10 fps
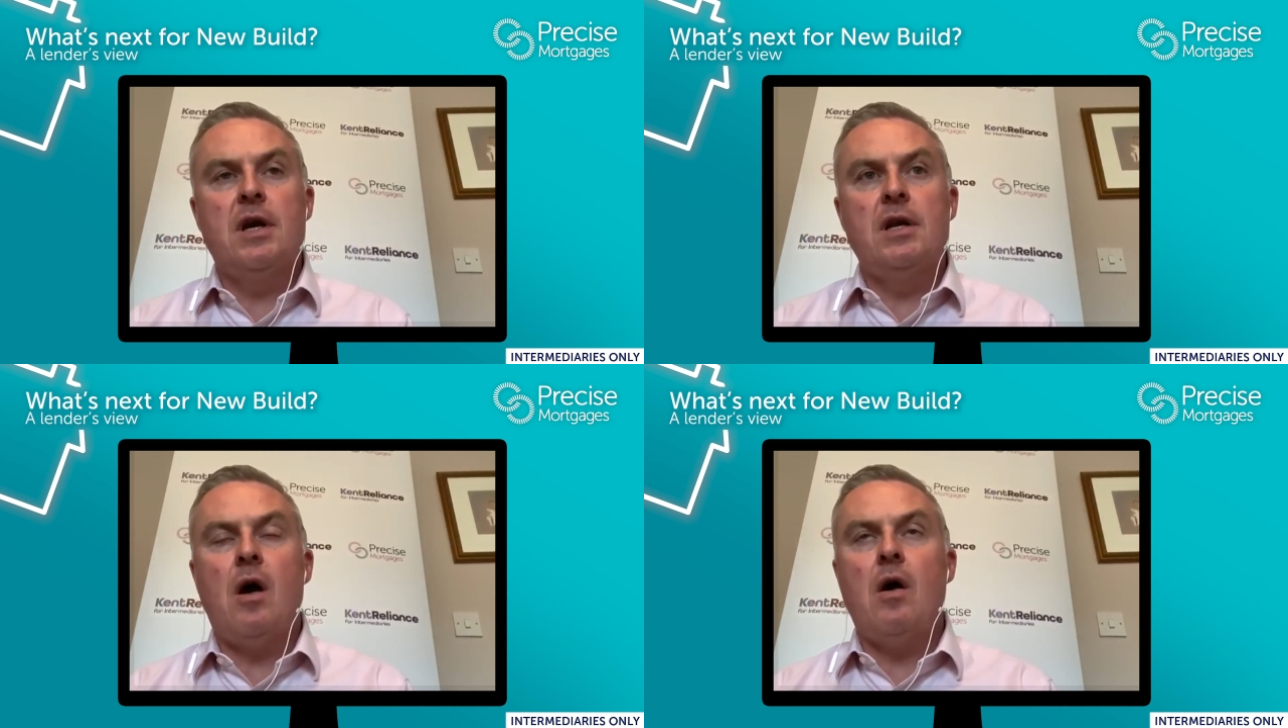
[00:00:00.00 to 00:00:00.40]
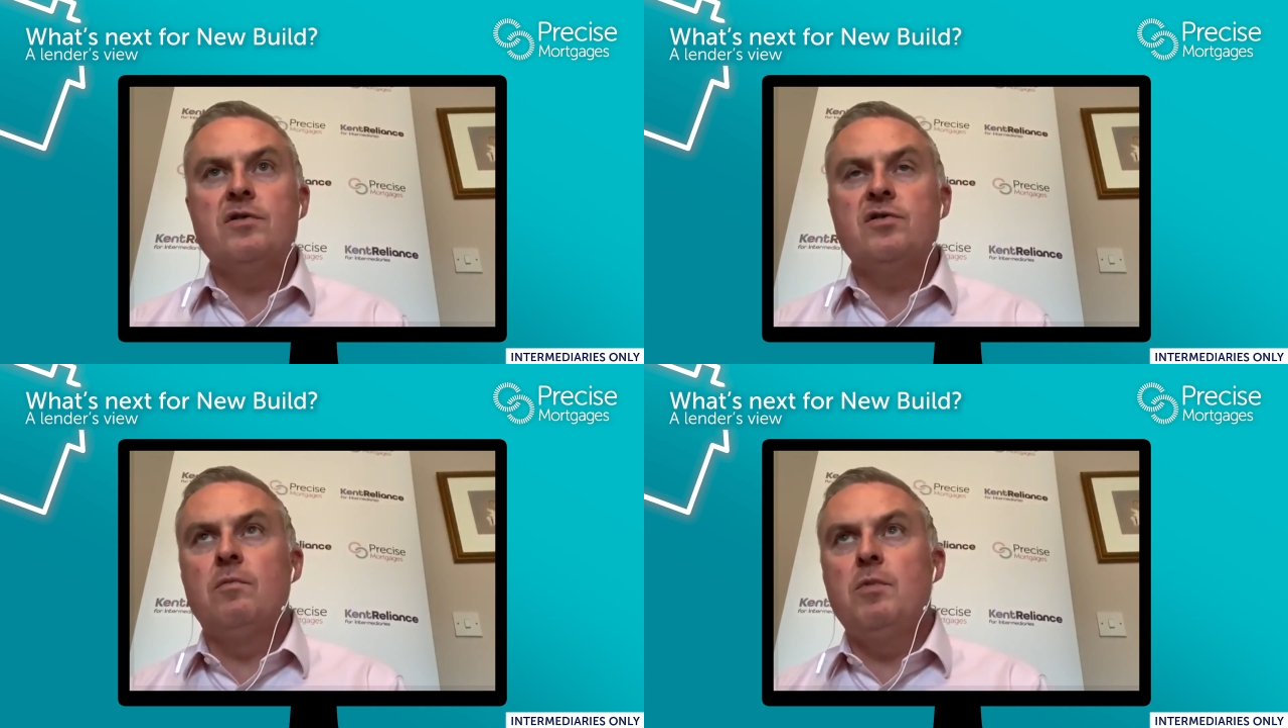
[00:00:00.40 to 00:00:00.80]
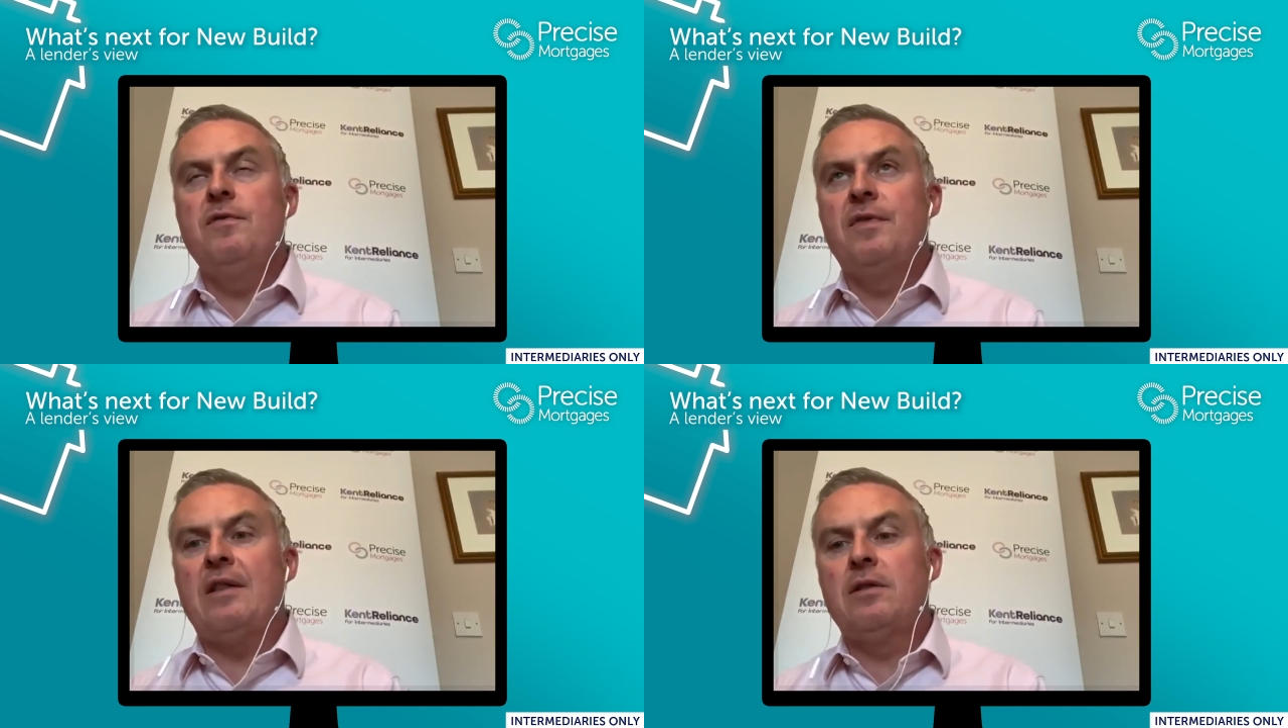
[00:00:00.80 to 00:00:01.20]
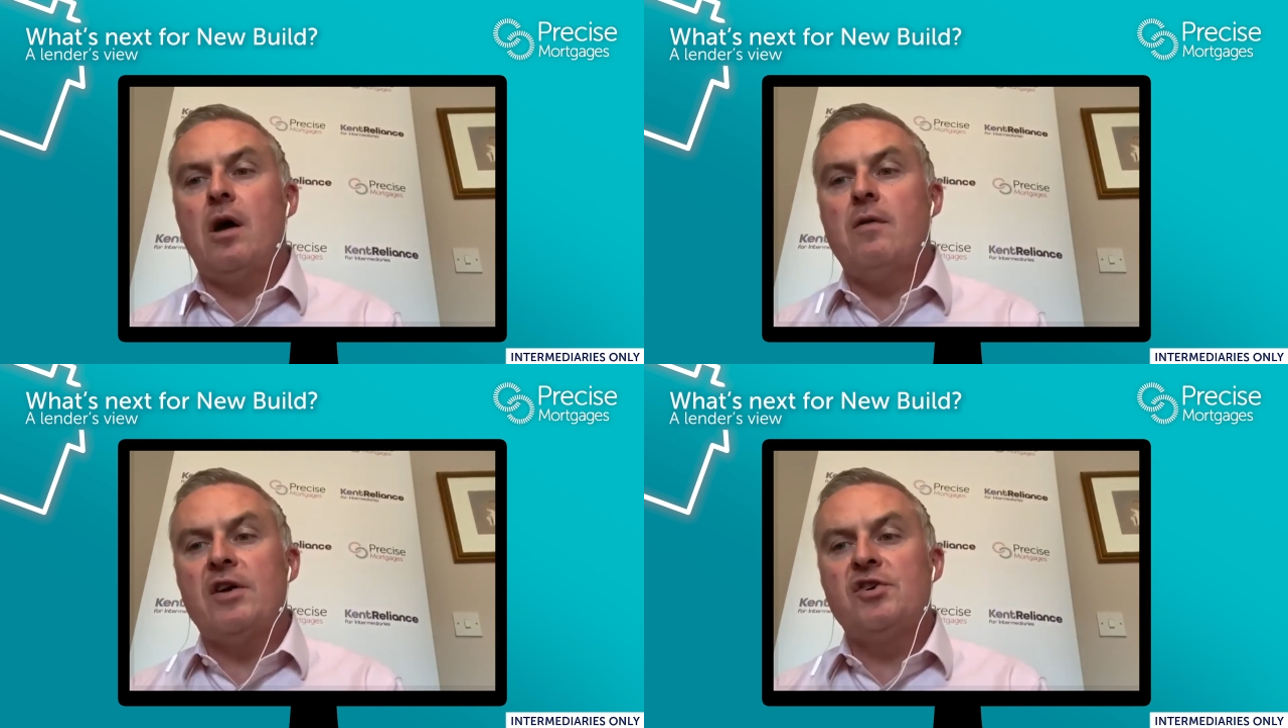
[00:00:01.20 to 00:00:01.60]
enhanced or moved that
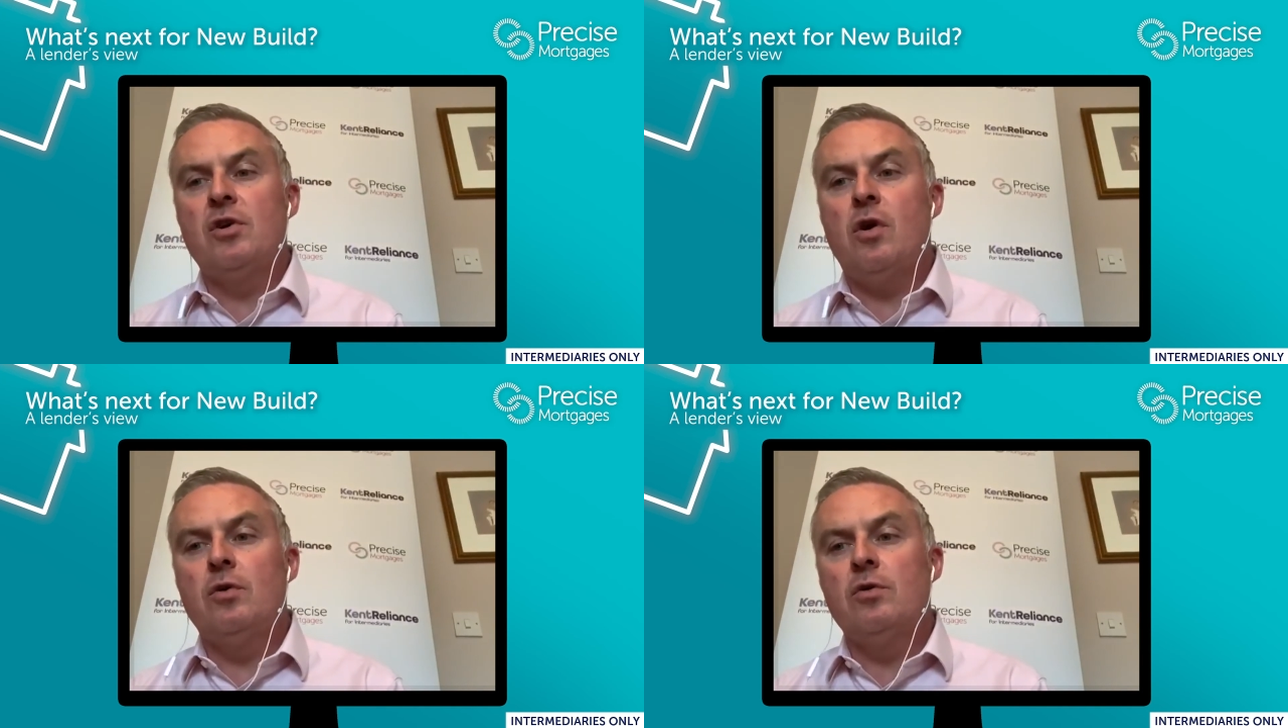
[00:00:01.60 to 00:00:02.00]
direction on,